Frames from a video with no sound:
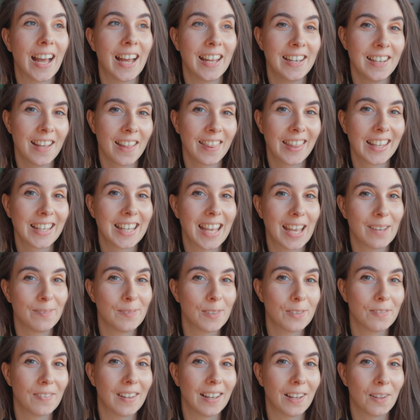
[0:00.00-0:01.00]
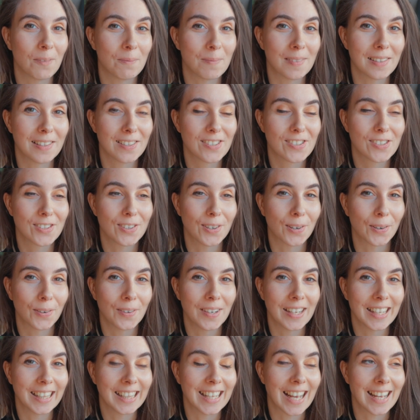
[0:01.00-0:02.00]
another game development
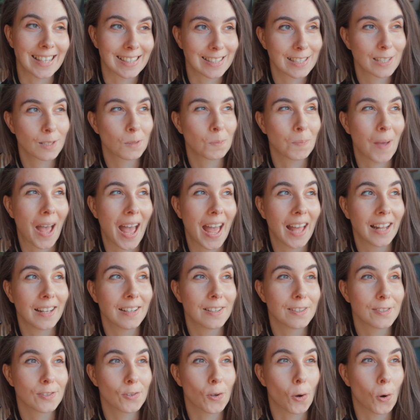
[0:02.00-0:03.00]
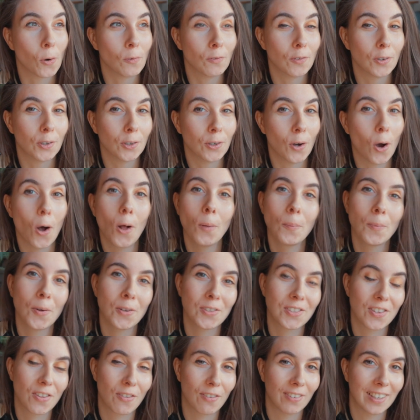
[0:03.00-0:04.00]
story that spans over
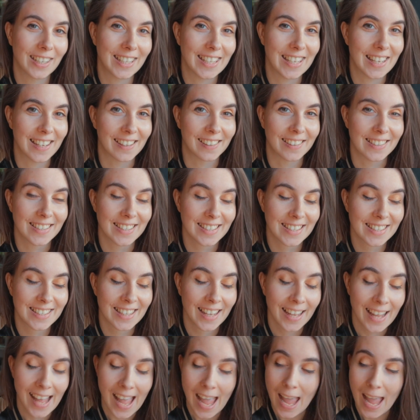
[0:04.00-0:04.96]
almost 3 years.